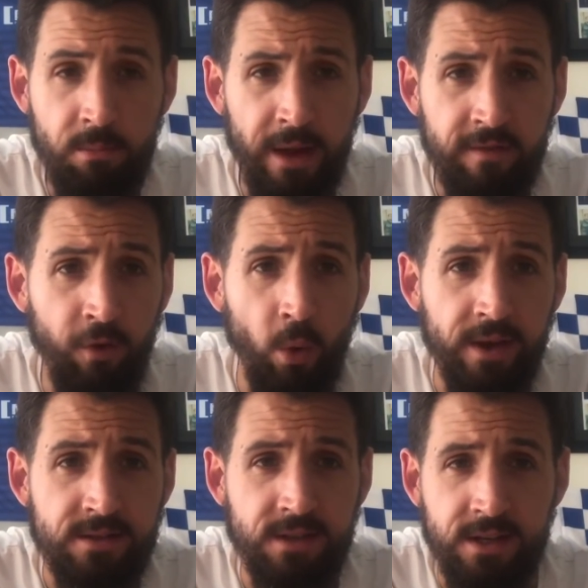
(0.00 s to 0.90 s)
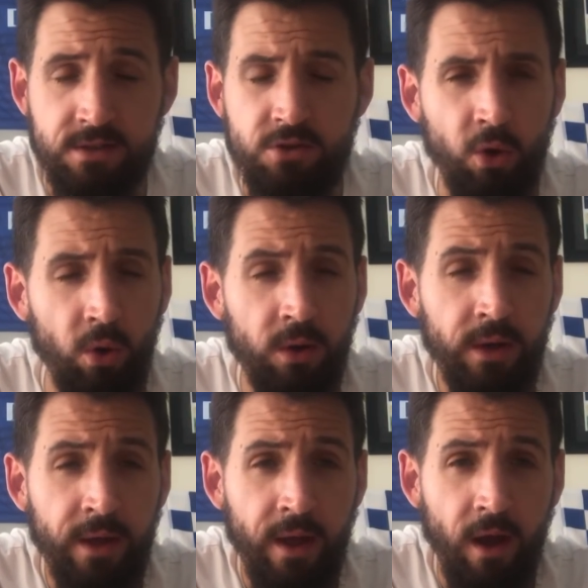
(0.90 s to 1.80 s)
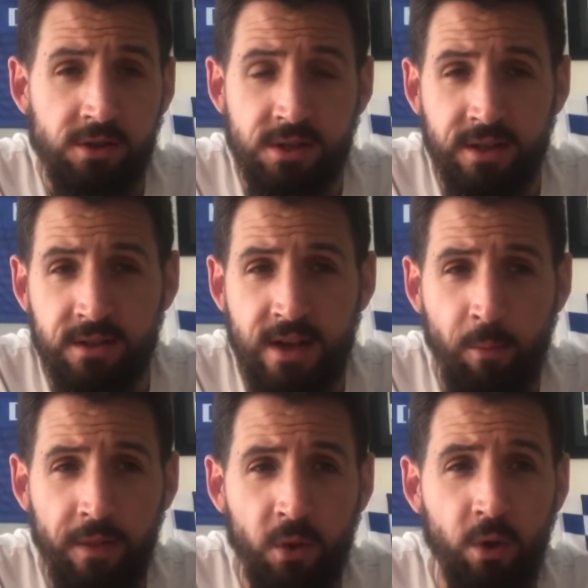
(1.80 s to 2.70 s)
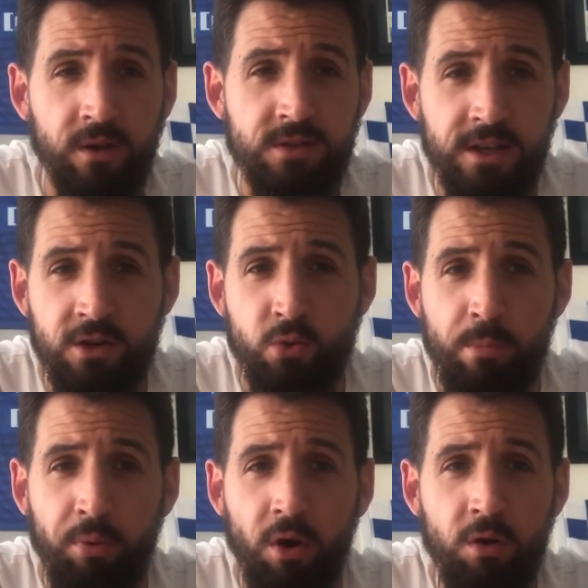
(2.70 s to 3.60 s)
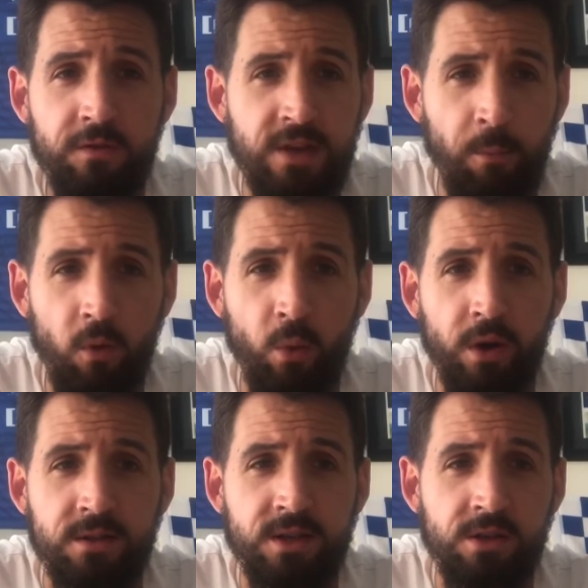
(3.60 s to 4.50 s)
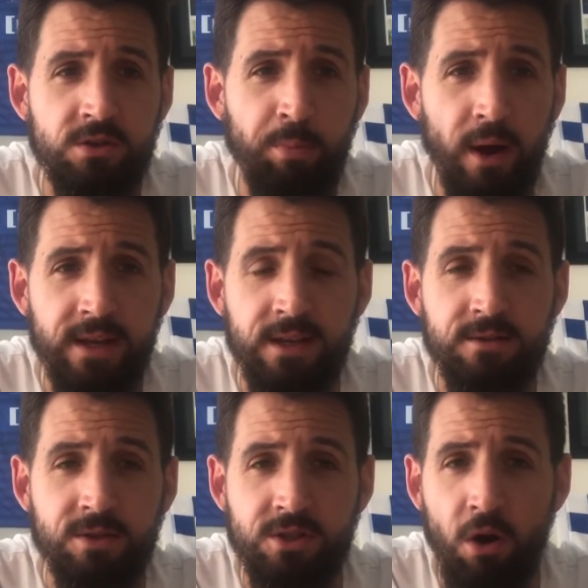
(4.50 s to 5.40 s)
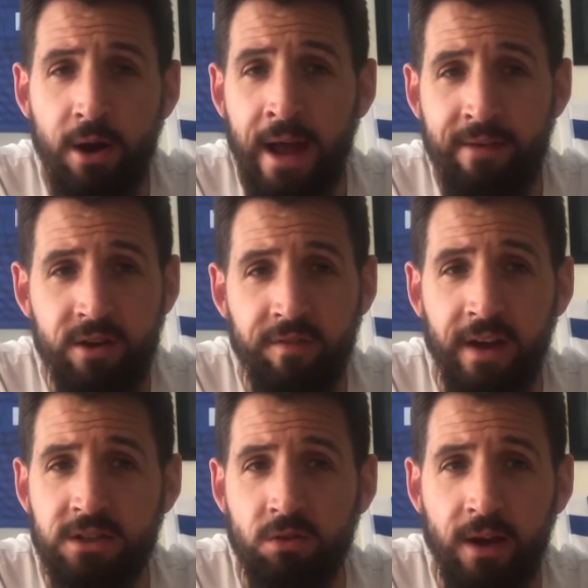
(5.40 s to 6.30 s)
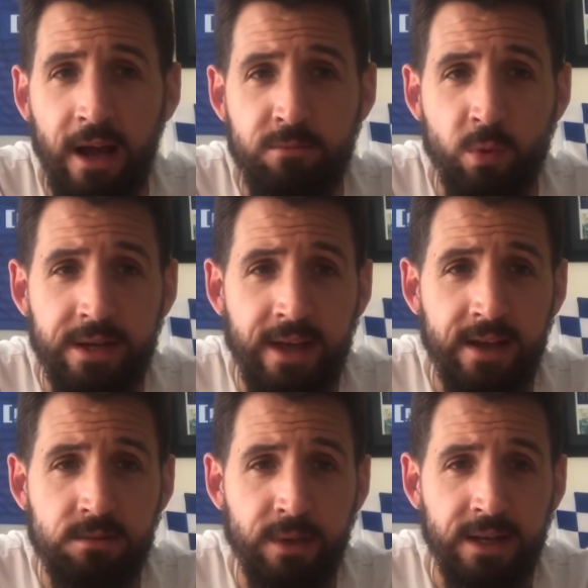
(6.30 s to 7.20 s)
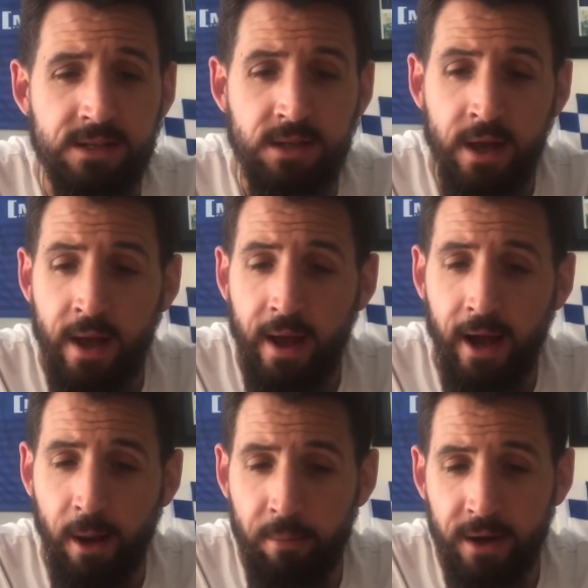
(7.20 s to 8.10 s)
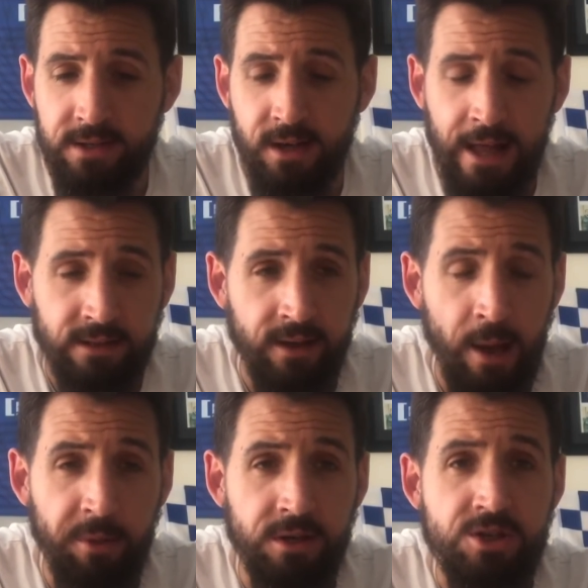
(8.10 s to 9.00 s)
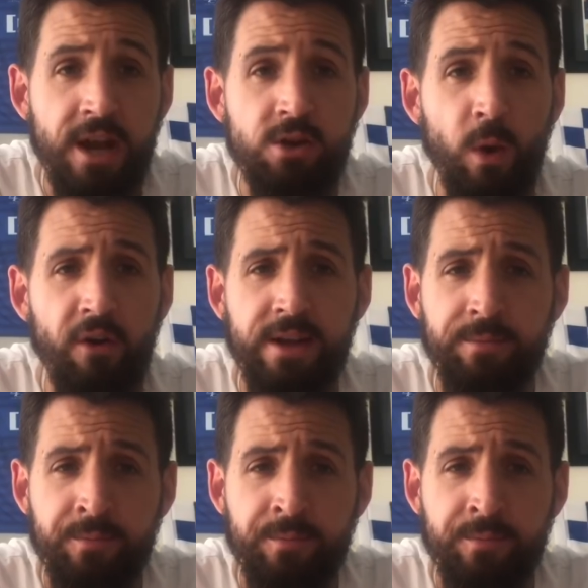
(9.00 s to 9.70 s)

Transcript: make 40 assists, or I just think someone that will continue to improve, someone that will continue to break into the side, have an effect on games when he gets minutes. And it's a lad that come in January.